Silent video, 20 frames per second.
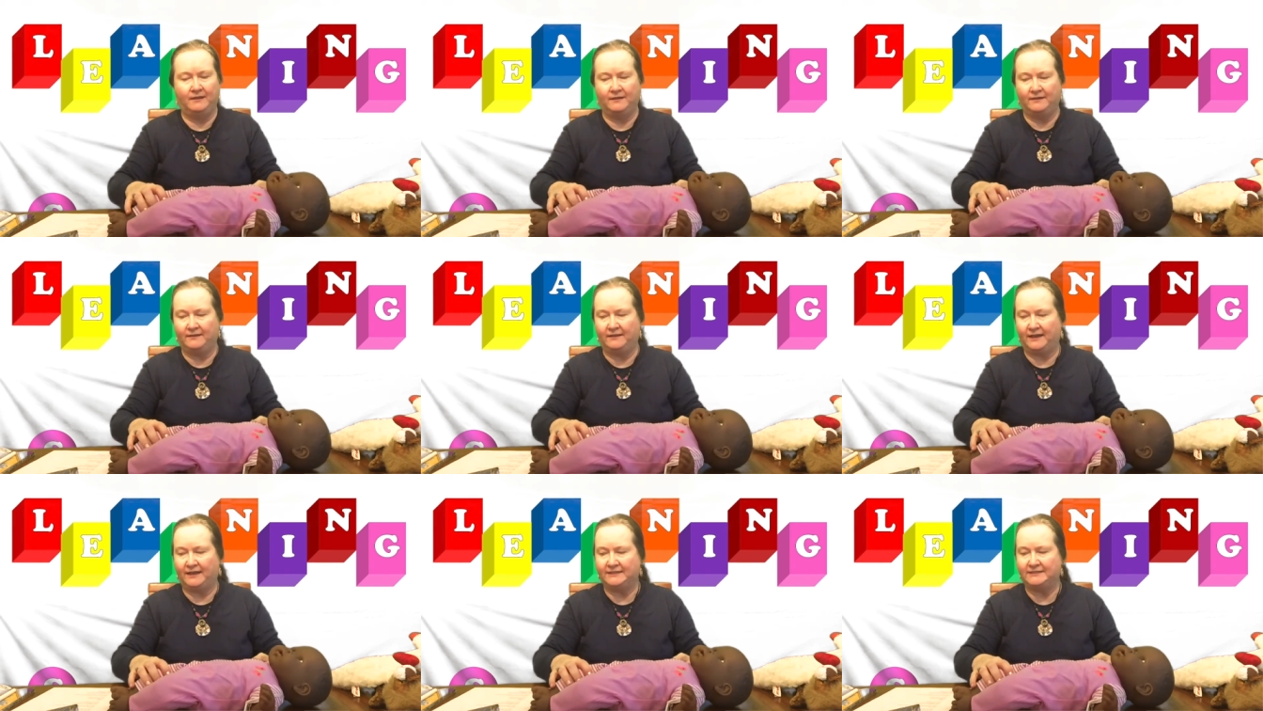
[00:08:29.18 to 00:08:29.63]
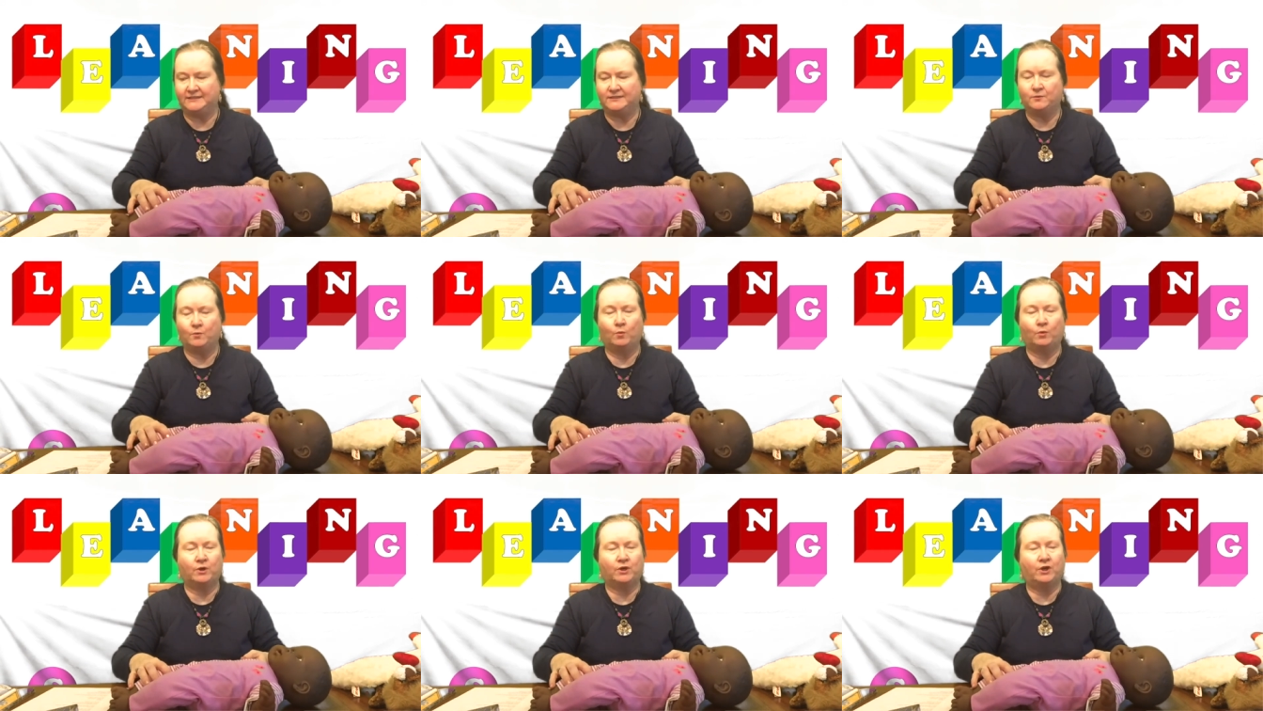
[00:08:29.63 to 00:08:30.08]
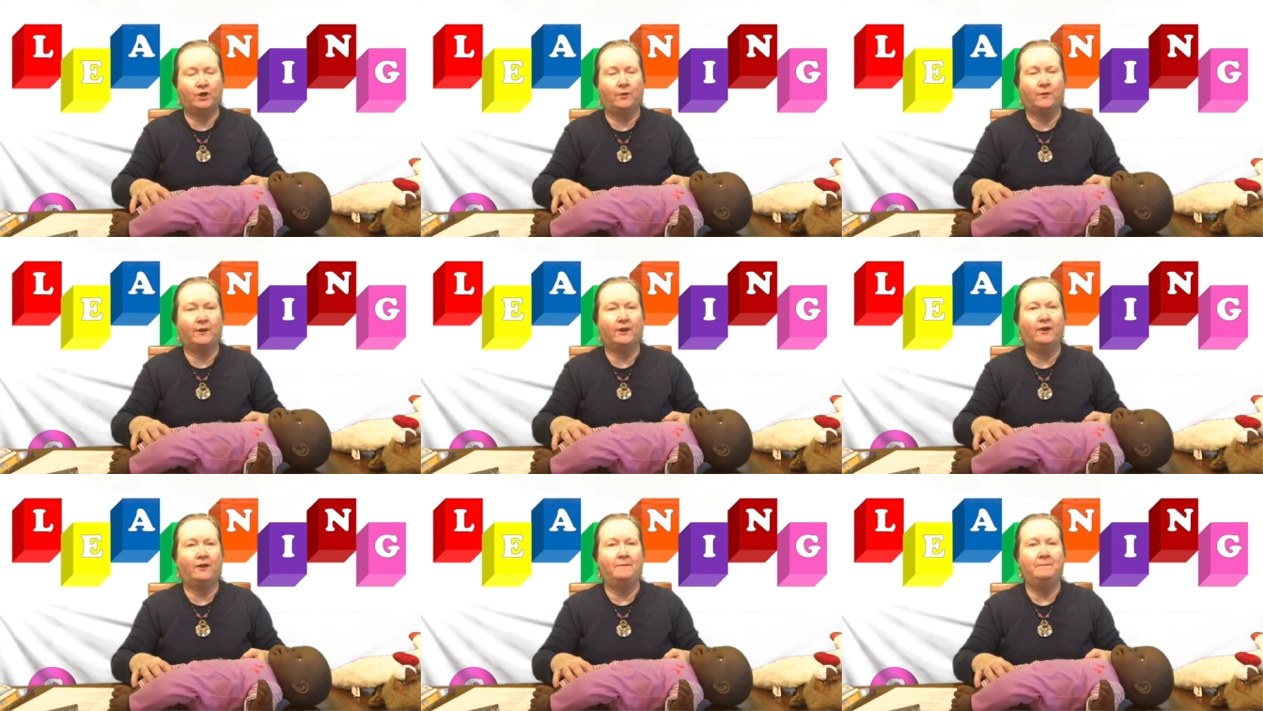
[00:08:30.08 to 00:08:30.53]
That's We're
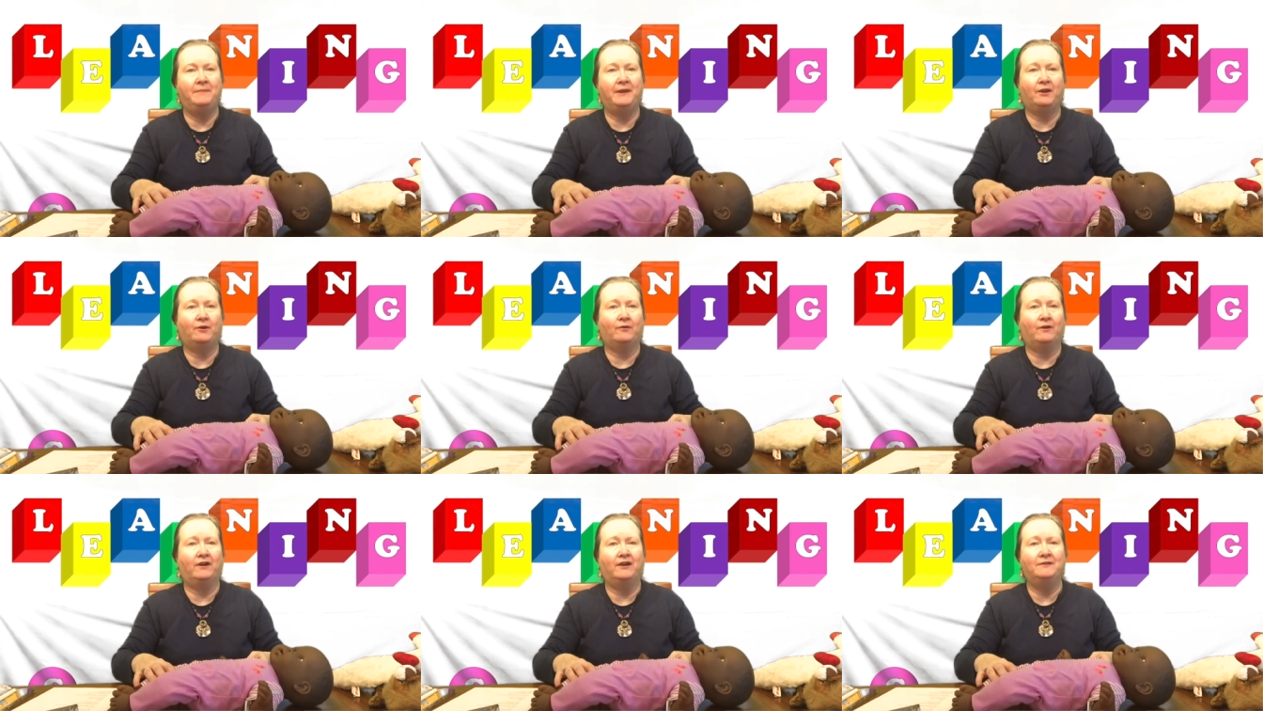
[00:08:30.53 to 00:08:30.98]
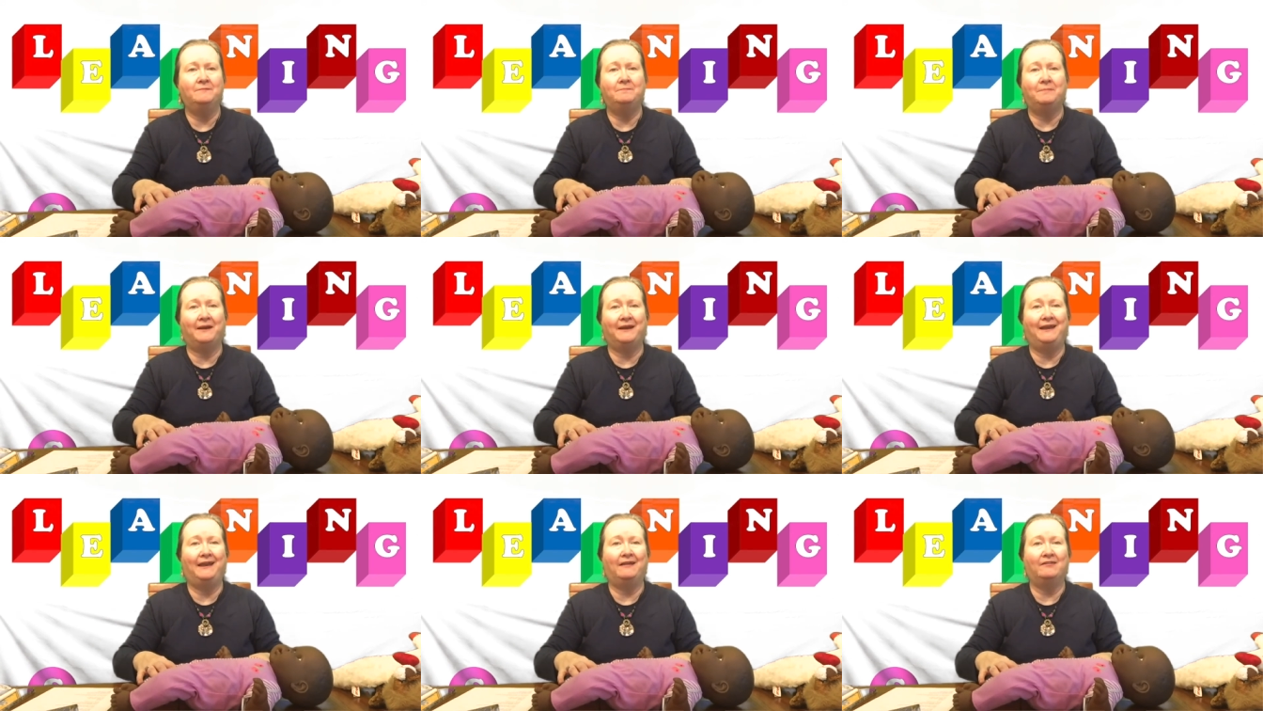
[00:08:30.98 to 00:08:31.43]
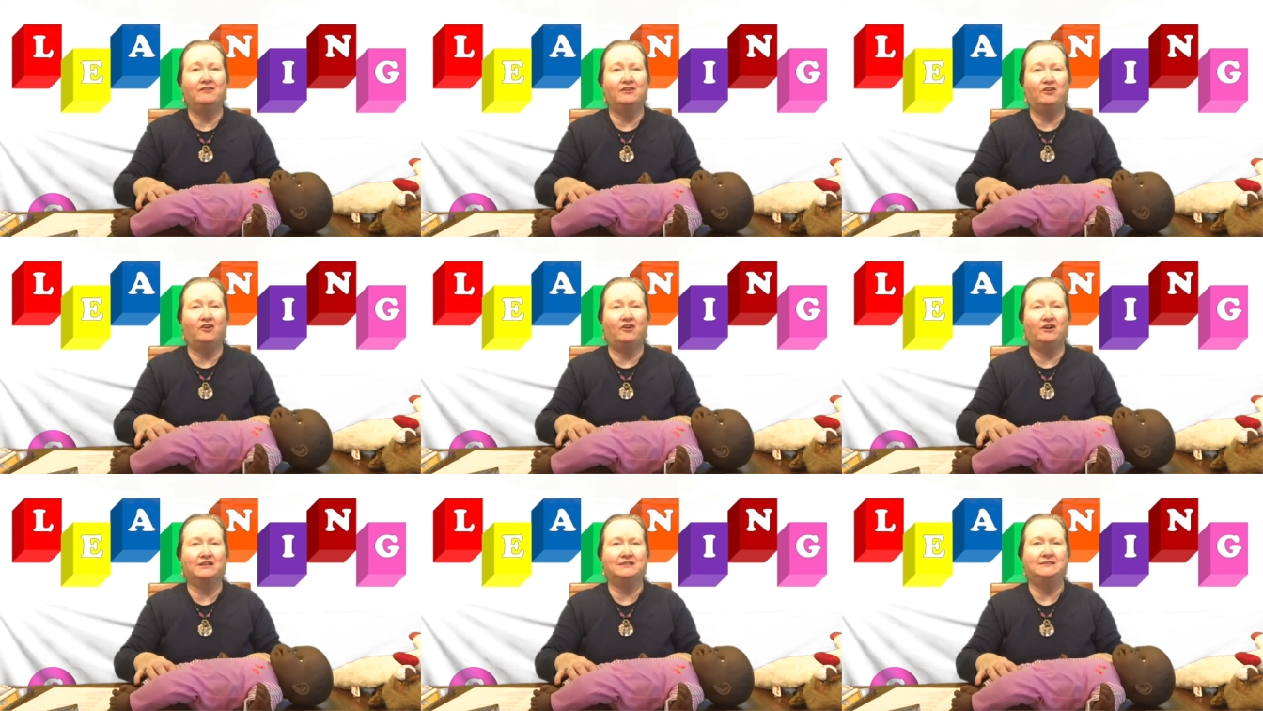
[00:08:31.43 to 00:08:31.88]
Going on a Bear Hunt by Helen
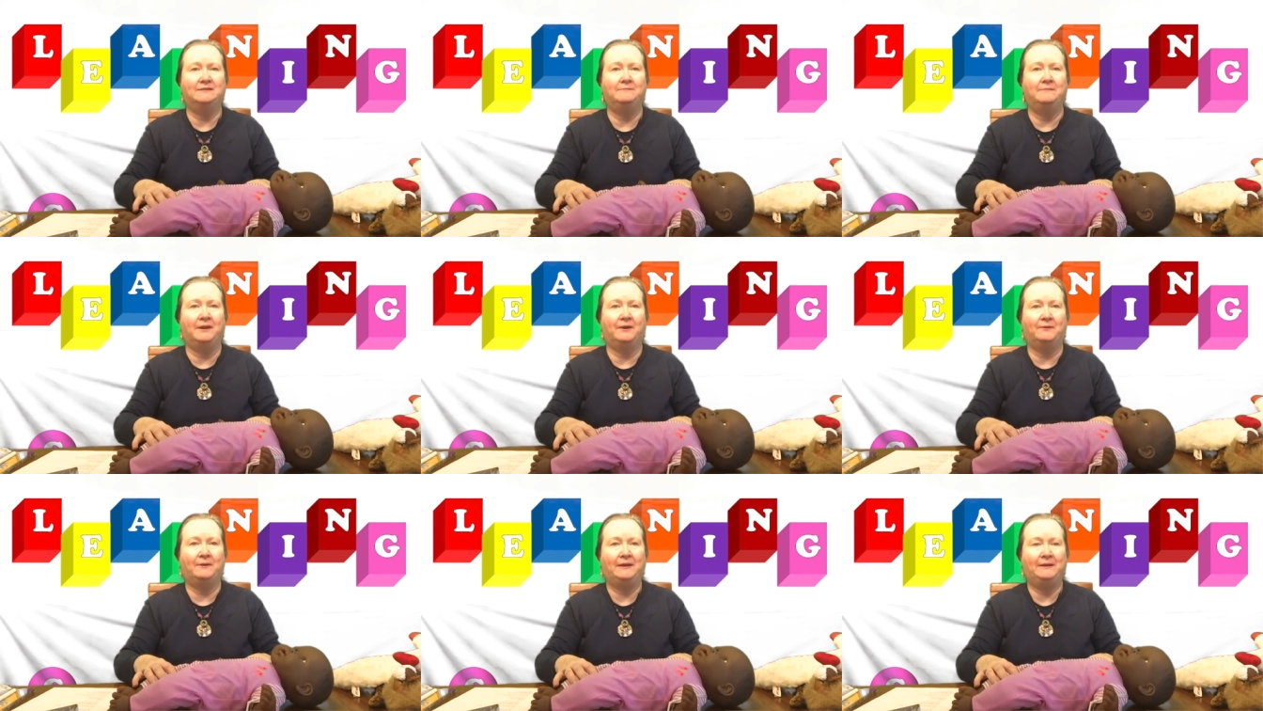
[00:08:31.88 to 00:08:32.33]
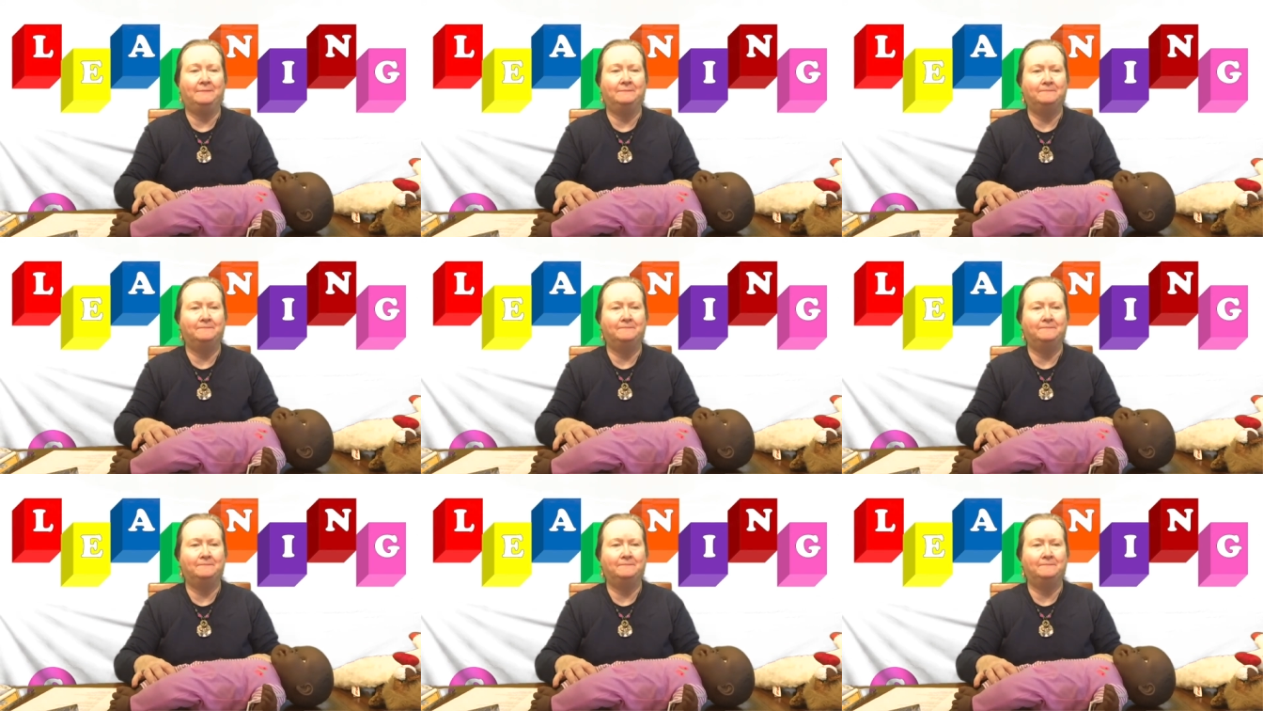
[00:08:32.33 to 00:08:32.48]
Oxenberry.